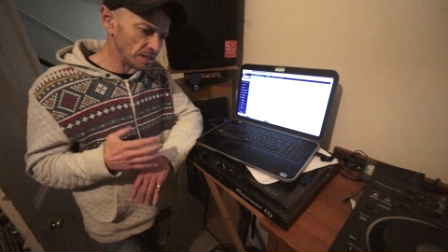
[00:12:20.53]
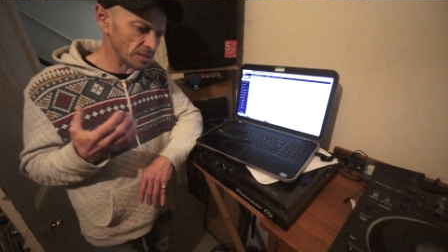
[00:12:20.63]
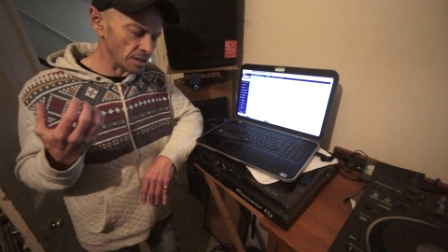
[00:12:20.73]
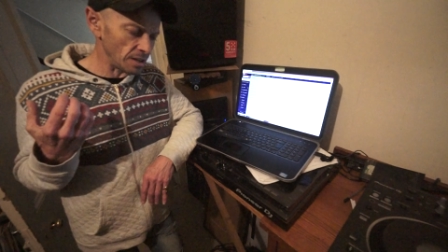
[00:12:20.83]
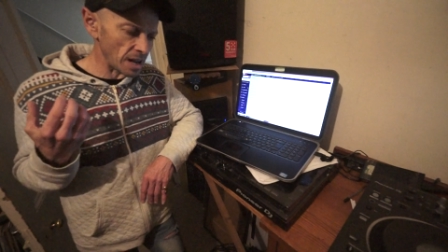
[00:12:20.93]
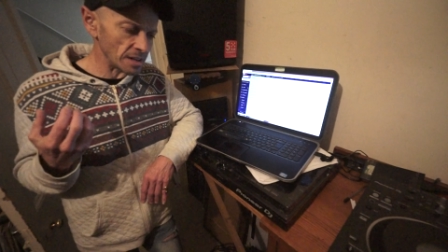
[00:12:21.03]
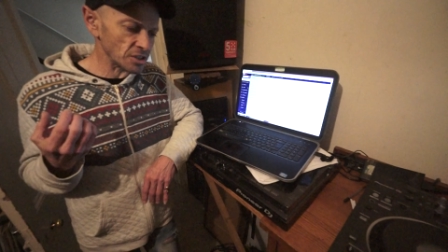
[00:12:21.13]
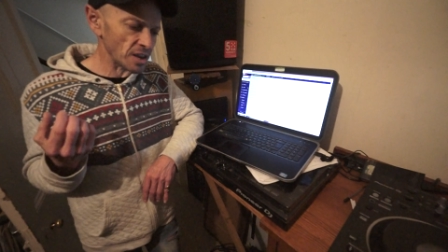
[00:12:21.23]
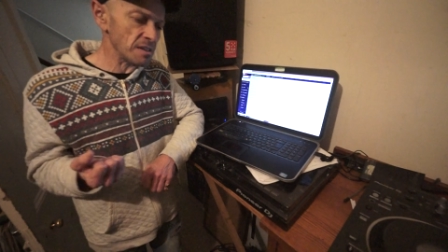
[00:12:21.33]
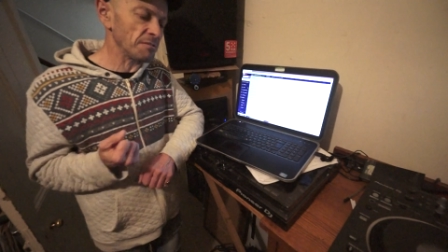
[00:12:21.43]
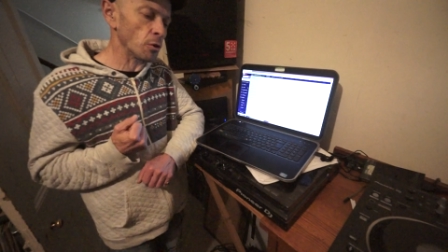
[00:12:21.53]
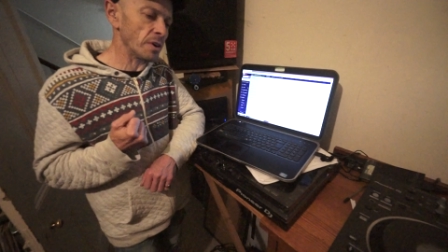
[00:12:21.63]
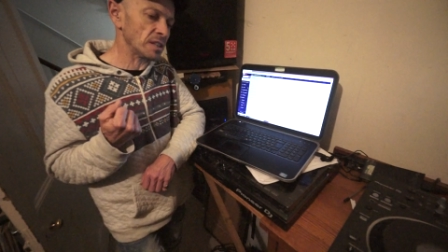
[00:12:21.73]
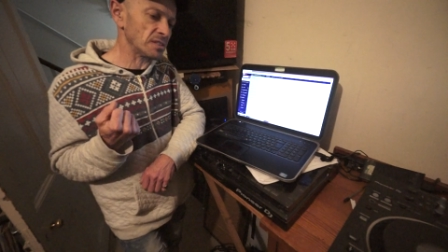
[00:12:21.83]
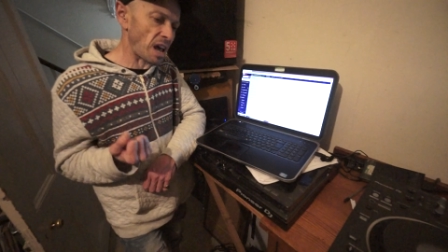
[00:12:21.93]
Is that, let's say,
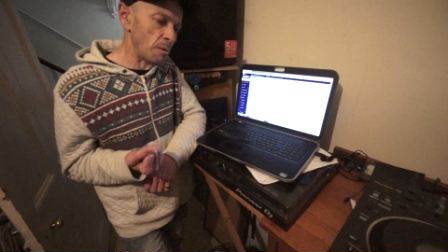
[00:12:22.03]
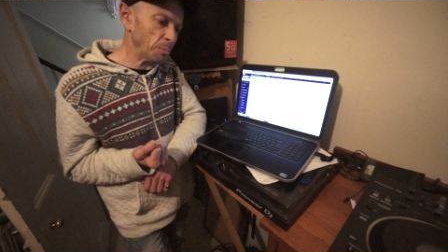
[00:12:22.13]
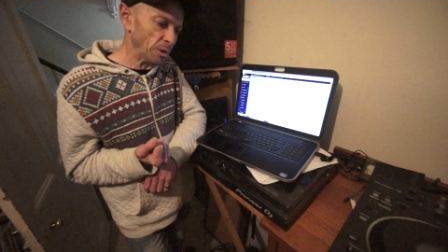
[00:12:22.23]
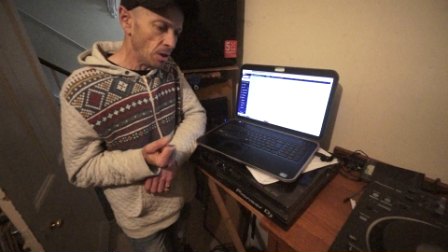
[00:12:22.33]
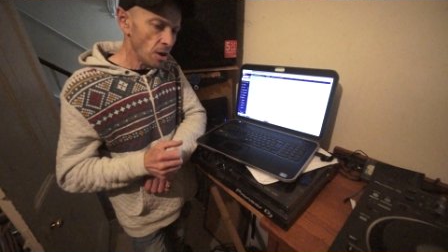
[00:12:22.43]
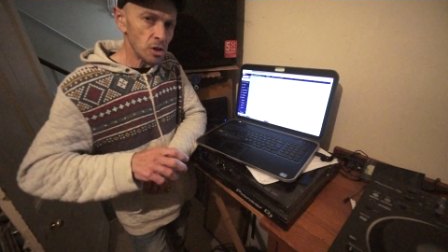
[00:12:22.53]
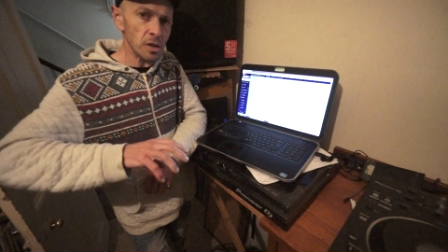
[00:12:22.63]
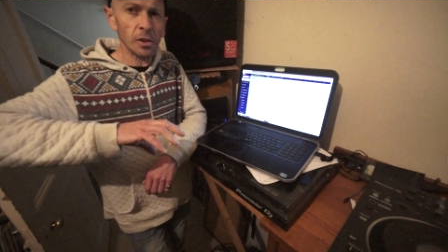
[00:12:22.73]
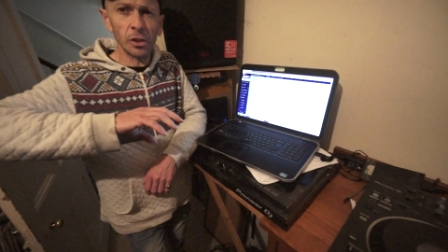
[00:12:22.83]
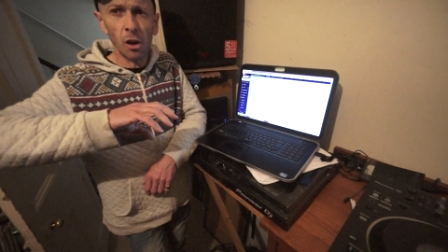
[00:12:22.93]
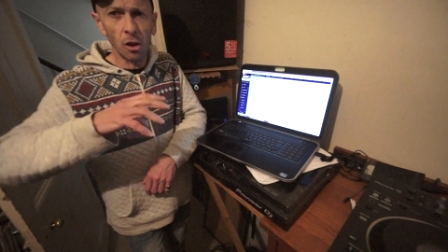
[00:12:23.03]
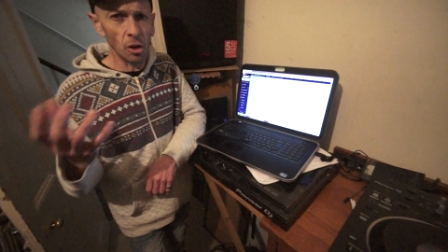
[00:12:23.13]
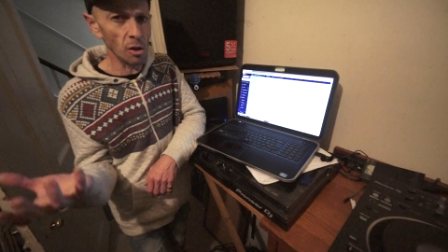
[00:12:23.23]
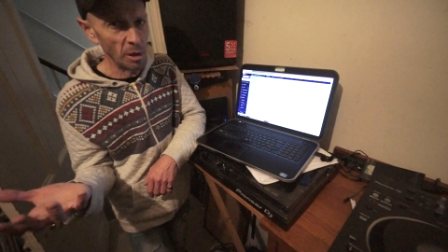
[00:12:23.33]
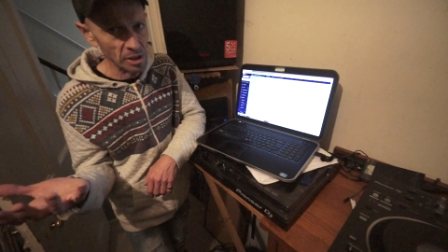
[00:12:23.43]
for example, you've got a
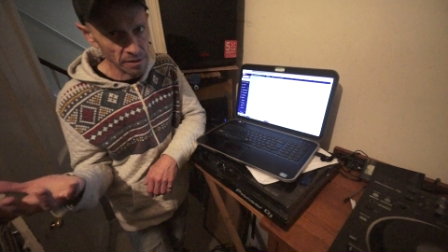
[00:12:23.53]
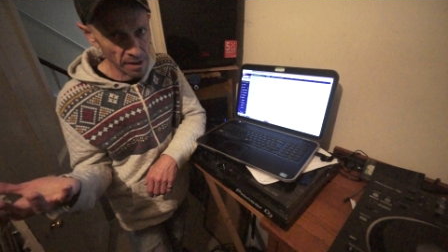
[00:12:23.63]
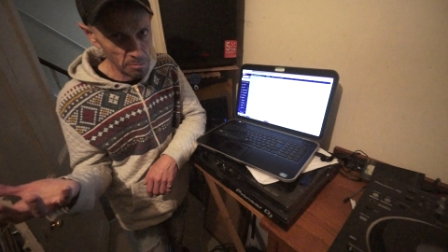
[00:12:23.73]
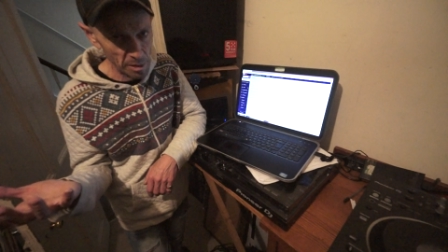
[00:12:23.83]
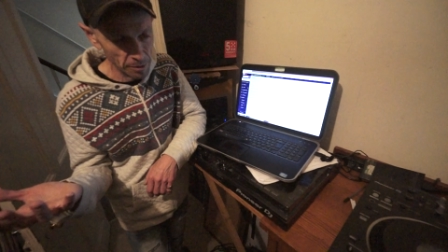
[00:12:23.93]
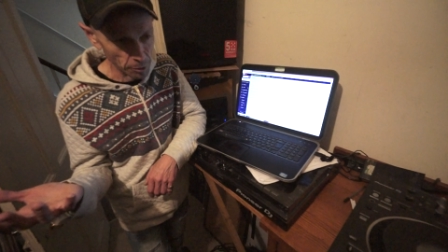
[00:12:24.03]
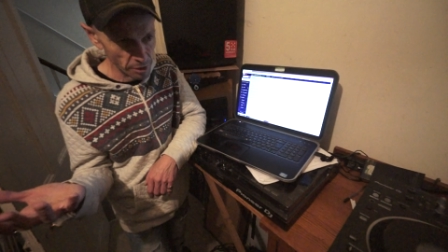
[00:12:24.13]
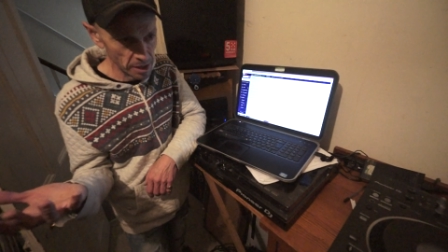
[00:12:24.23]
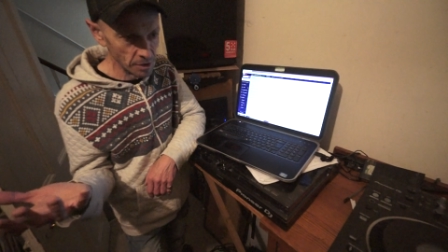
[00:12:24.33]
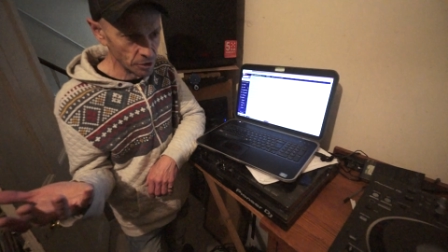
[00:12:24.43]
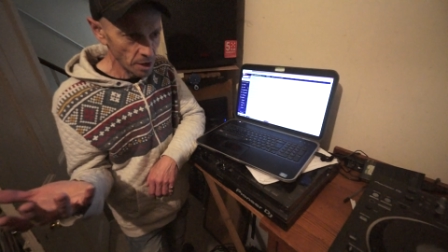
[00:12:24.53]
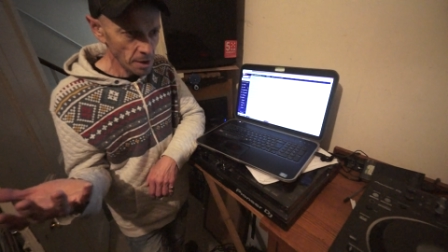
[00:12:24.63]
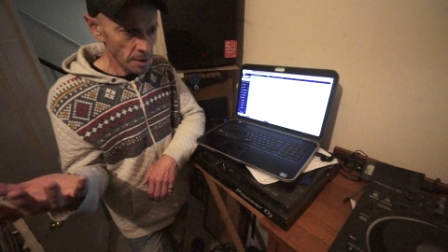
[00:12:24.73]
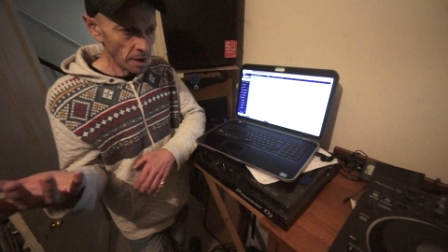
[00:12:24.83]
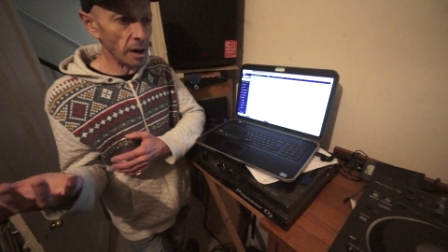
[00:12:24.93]
whole bunch of MP3s
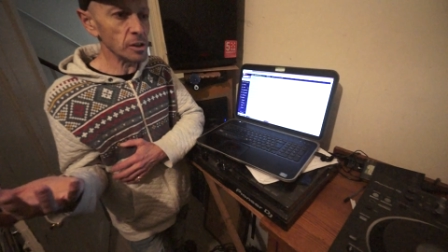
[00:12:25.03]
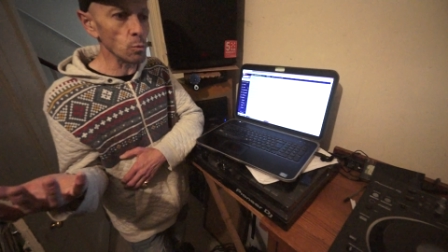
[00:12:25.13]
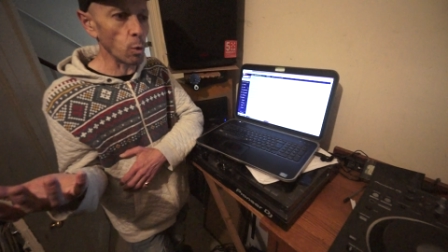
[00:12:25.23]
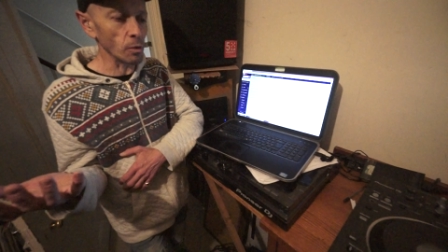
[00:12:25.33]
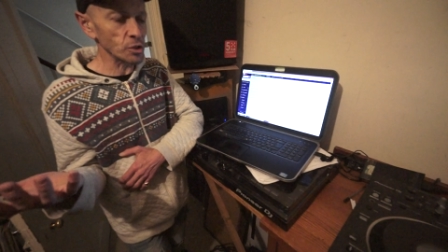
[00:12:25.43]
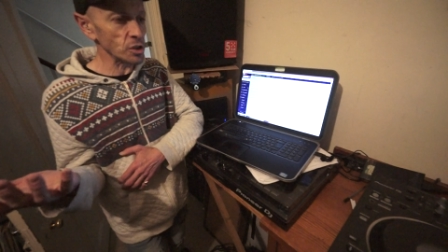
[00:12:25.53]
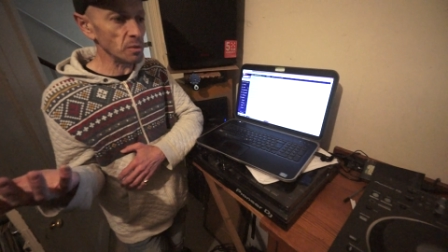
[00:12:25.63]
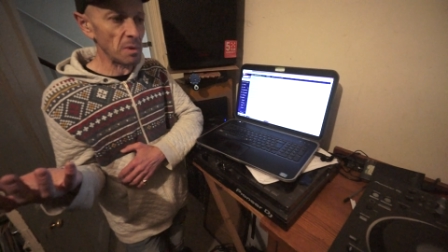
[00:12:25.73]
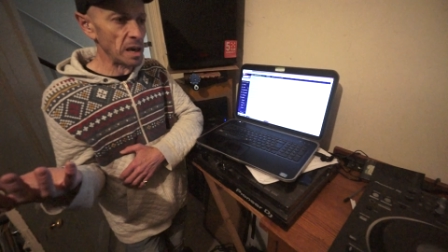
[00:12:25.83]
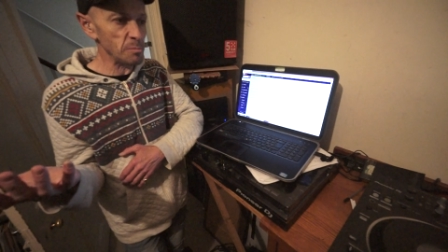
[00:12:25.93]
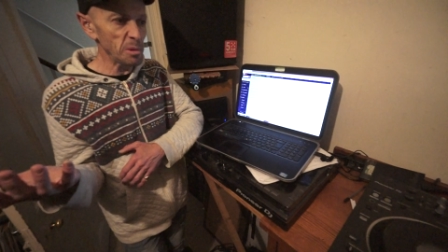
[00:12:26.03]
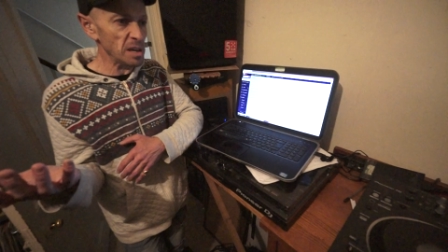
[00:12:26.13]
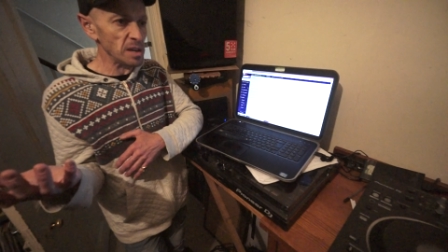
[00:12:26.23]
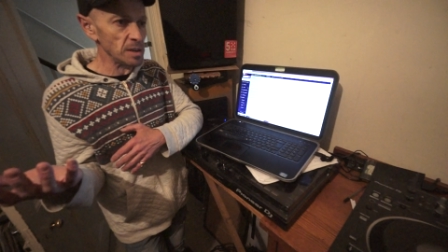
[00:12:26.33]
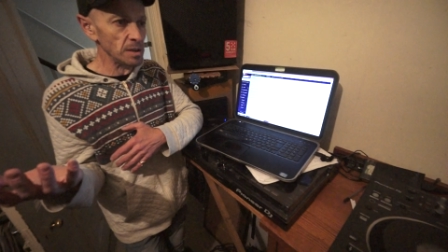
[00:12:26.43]
and you want to
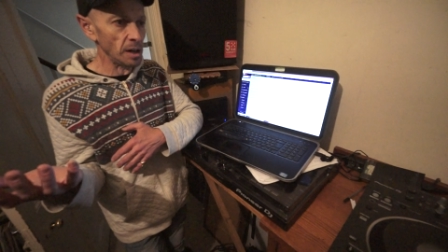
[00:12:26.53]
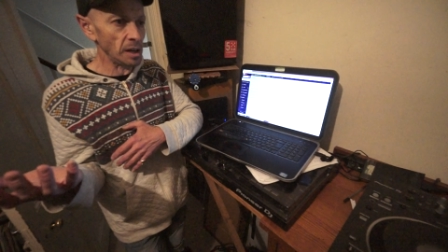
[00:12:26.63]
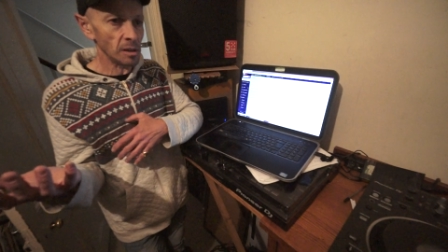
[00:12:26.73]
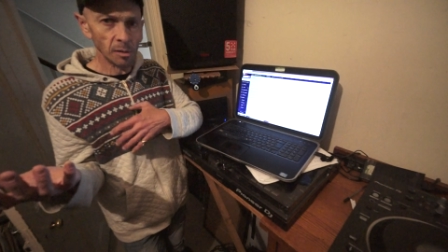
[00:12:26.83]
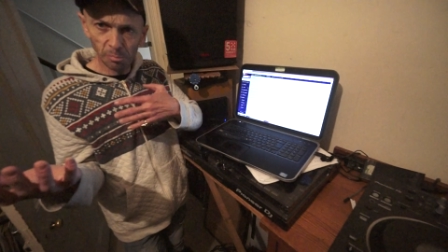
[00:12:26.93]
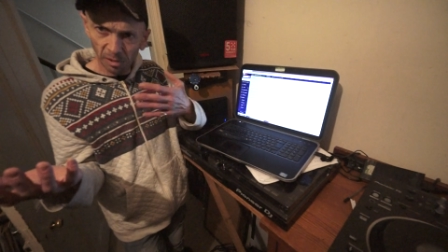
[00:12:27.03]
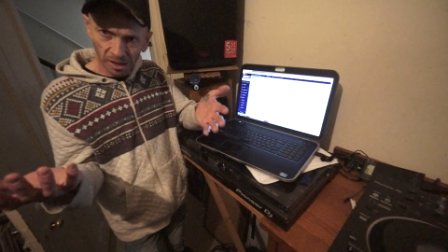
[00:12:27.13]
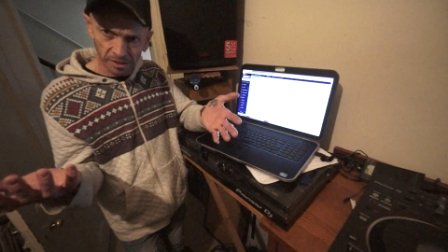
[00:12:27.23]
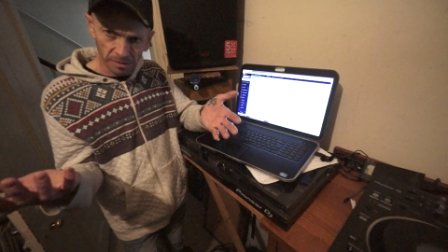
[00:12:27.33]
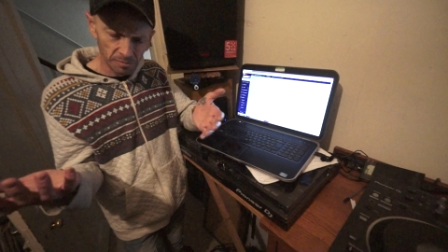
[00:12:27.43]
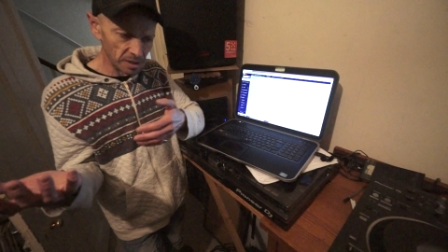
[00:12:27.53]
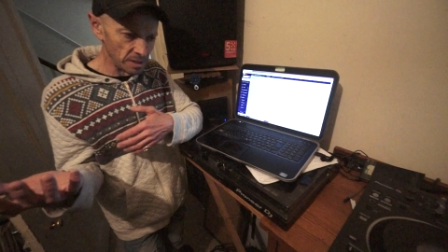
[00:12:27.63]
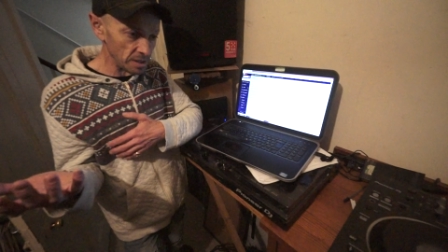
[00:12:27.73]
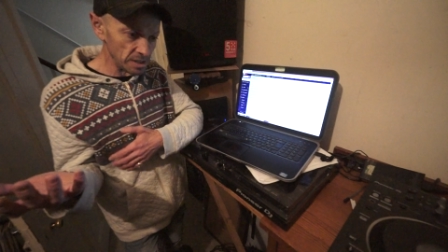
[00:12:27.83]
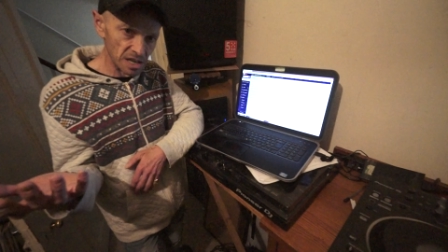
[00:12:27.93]
maybe, and, and plan it
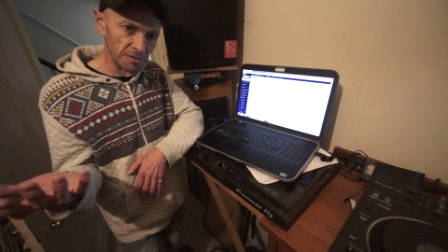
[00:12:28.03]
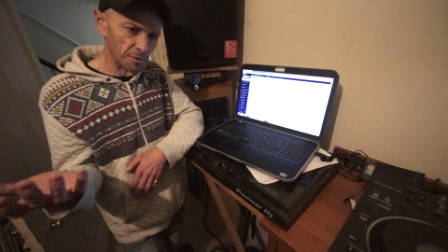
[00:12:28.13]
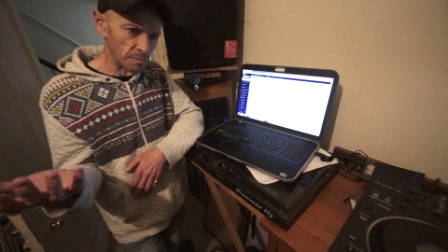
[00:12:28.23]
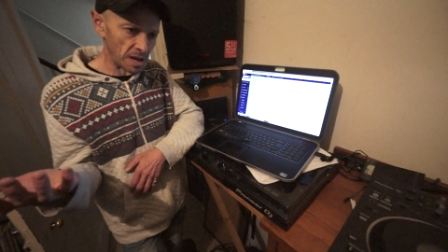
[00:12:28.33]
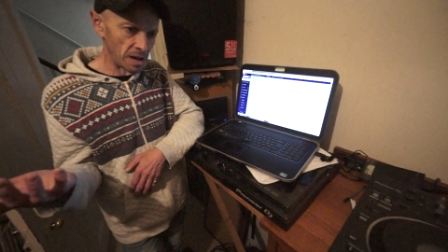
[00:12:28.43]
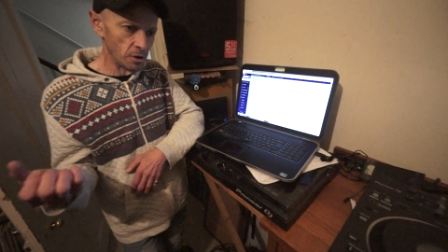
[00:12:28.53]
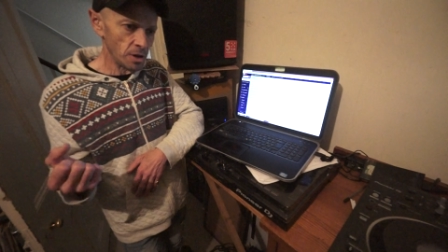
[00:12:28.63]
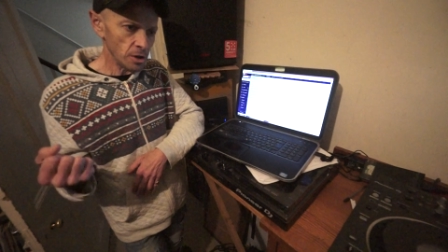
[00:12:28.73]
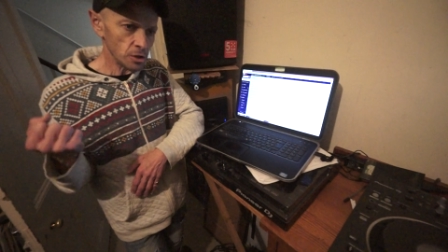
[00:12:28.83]
a, a year from now,